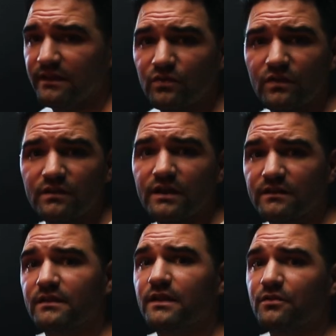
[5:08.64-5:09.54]
This was
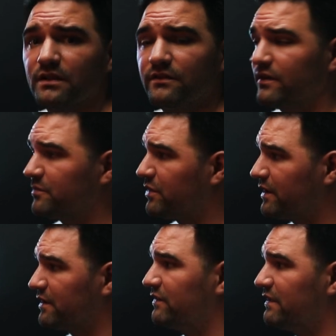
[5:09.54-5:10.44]
honestly a really fun
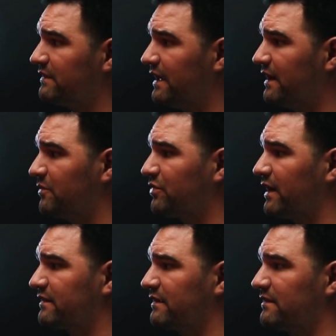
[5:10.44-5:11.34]
part of this editing
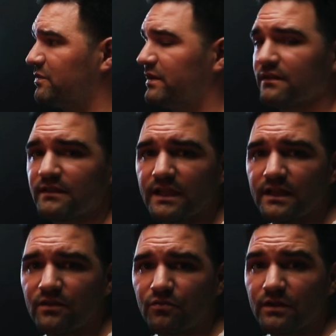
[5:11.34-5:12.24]
process because I
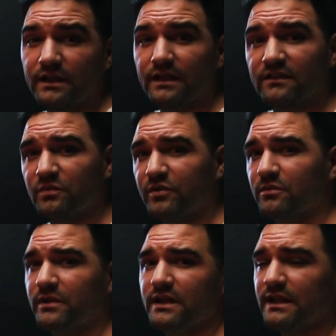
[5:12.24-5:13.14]
can really
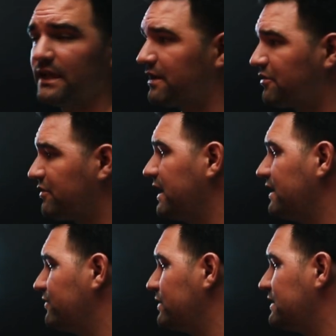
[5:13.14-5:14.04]
experiment and get
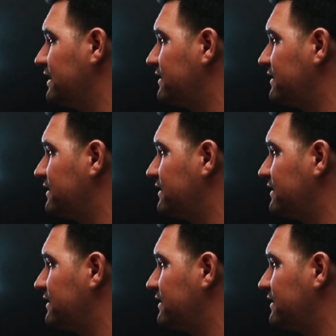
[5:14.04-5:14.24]
creative with